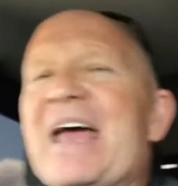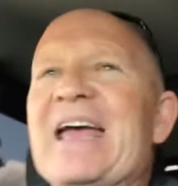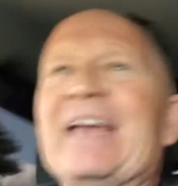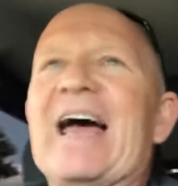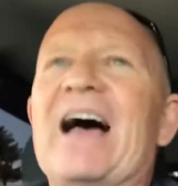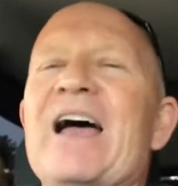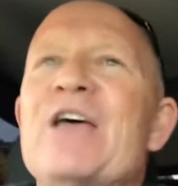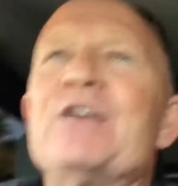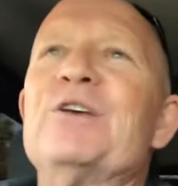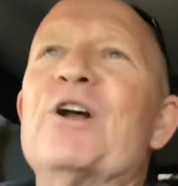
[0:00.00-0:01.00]
Yeah,
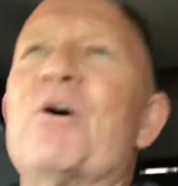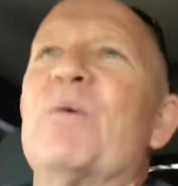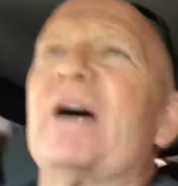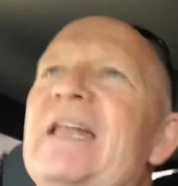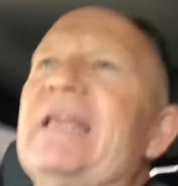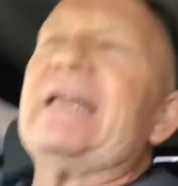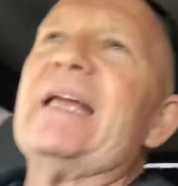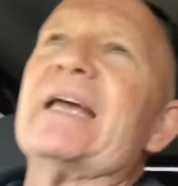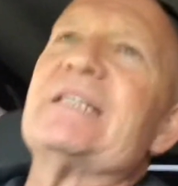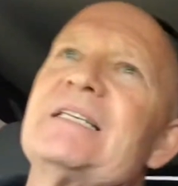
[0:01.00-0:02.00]
you know what?
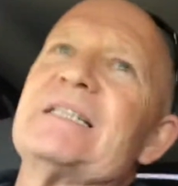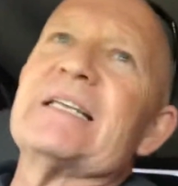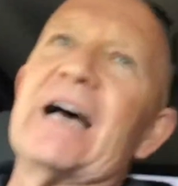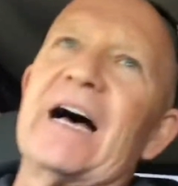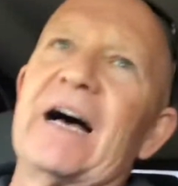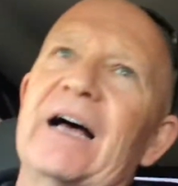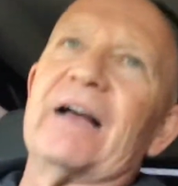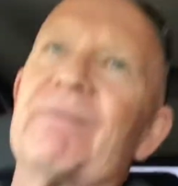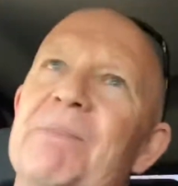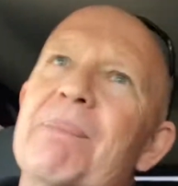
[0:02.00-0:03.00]
It's a
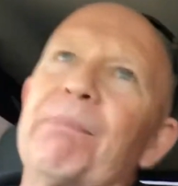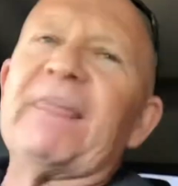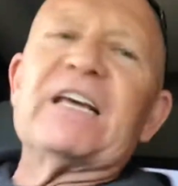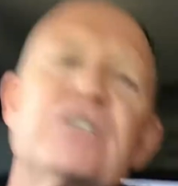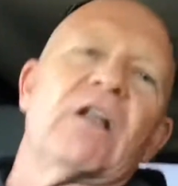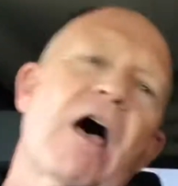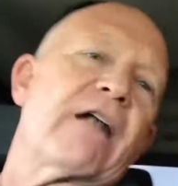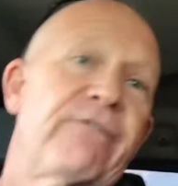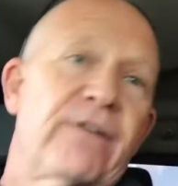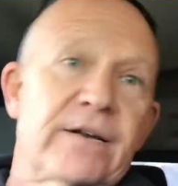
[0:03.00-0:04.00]
lot
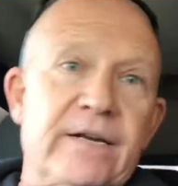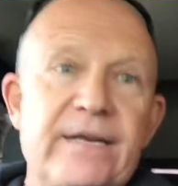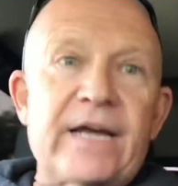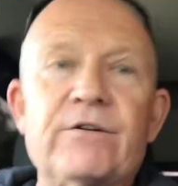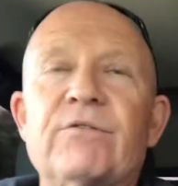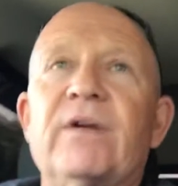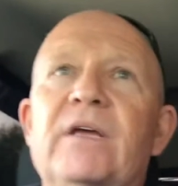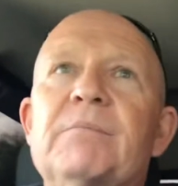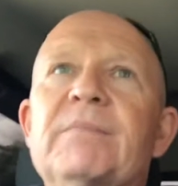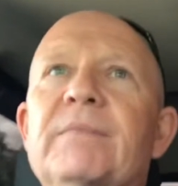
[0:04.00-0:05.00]
of fun to
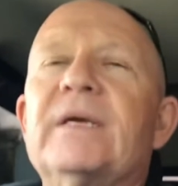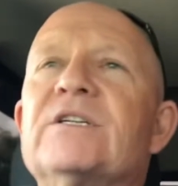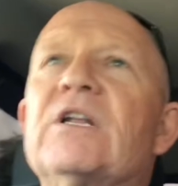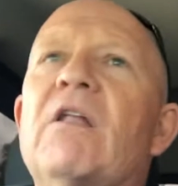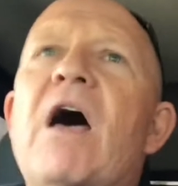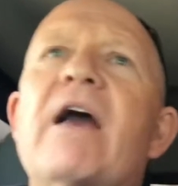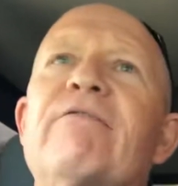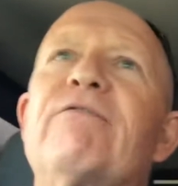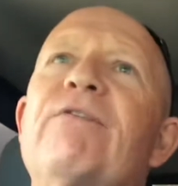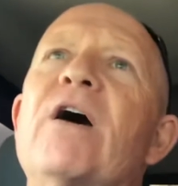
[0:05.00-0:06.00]
daydream. It's a lot of
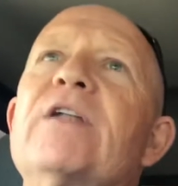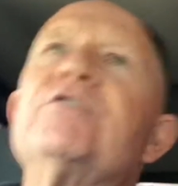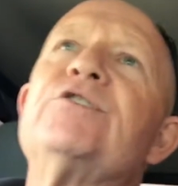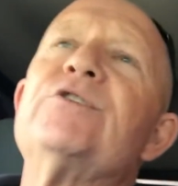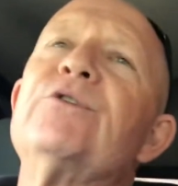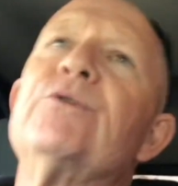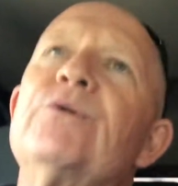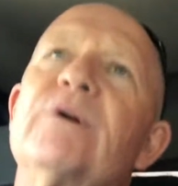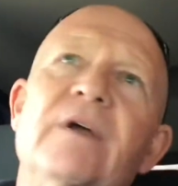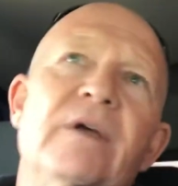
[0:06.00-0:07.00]
fun
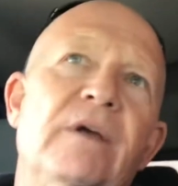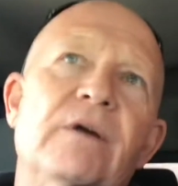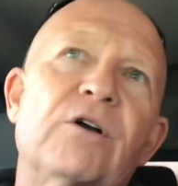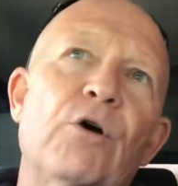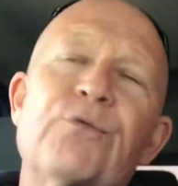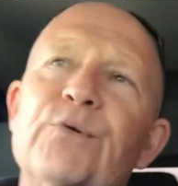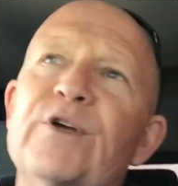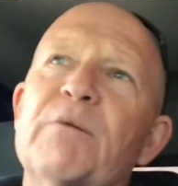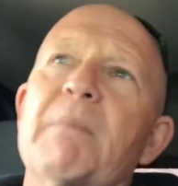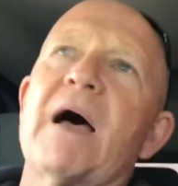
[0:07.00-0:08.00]
to go through
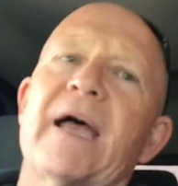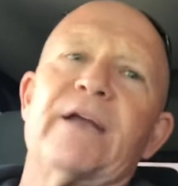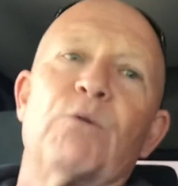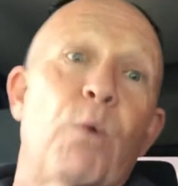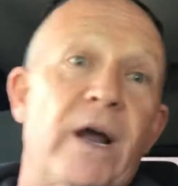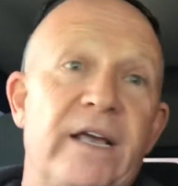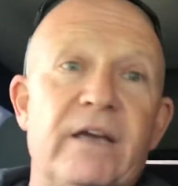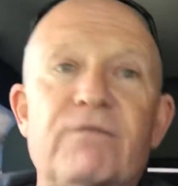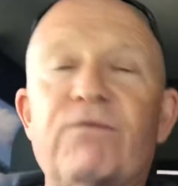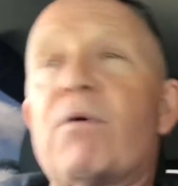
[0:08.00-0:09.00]
your mind. What
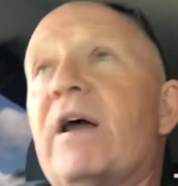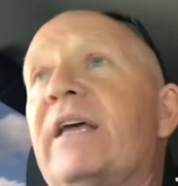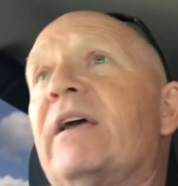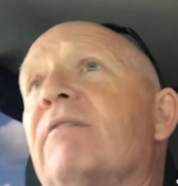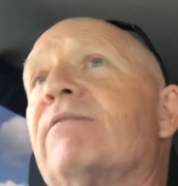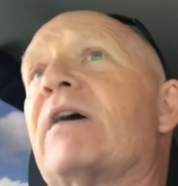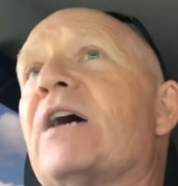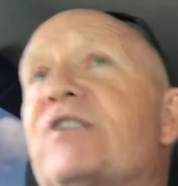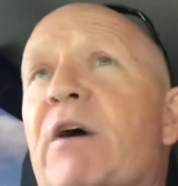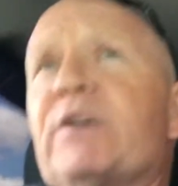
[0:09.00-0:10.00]
if?
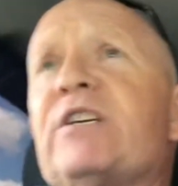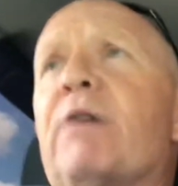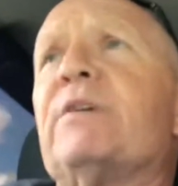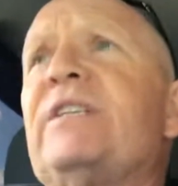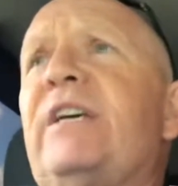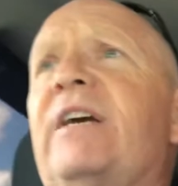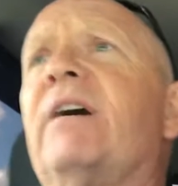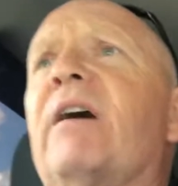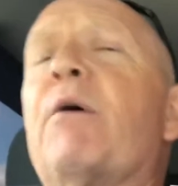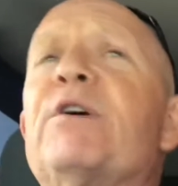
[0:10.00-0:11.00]
Gosh, I wish I was
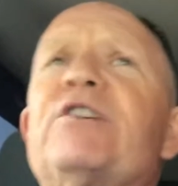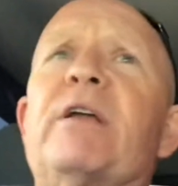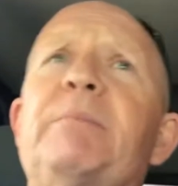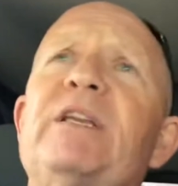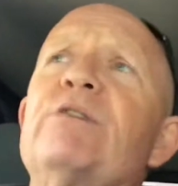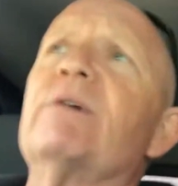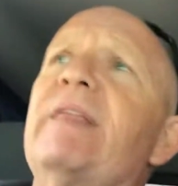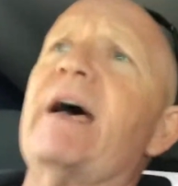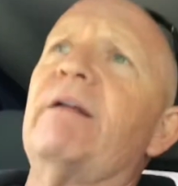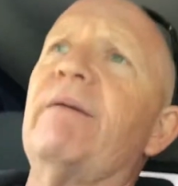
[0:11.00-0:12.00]
here. I wish I'd be doing
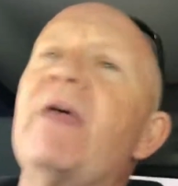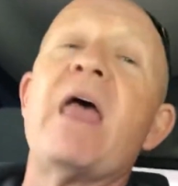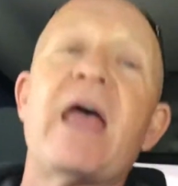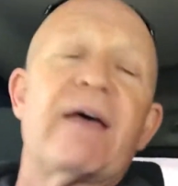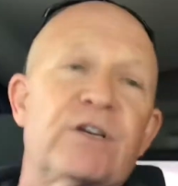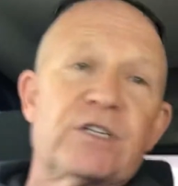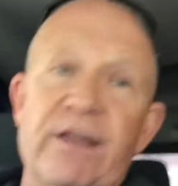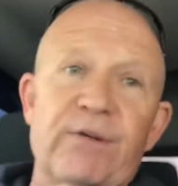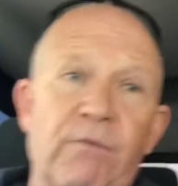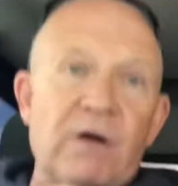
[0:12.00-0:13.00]
that. And there's
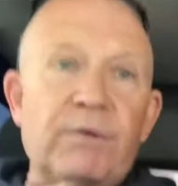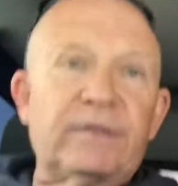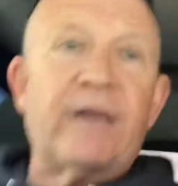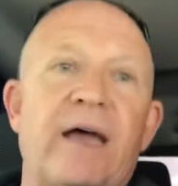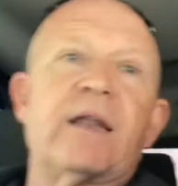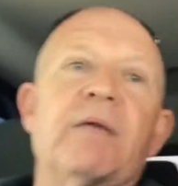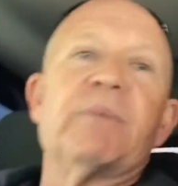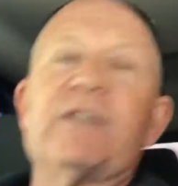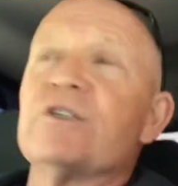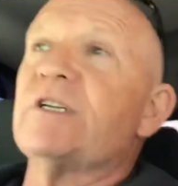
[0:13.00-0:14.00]
nothing wrong with that.
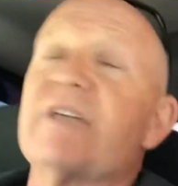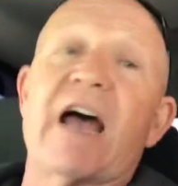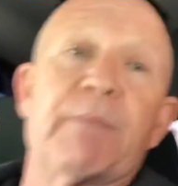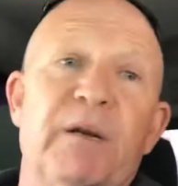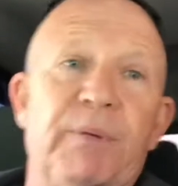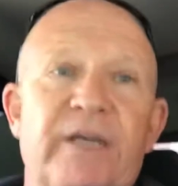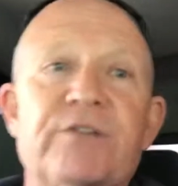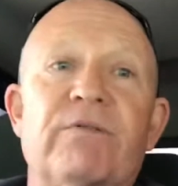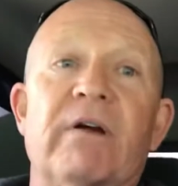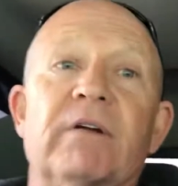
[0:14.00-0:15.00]
But there's a time and a place
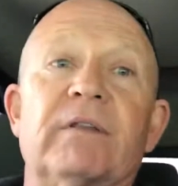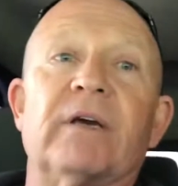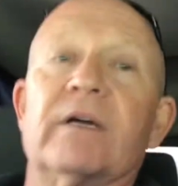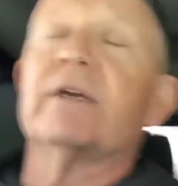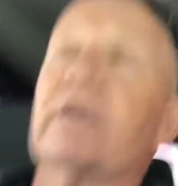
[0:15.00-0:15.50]
for everything.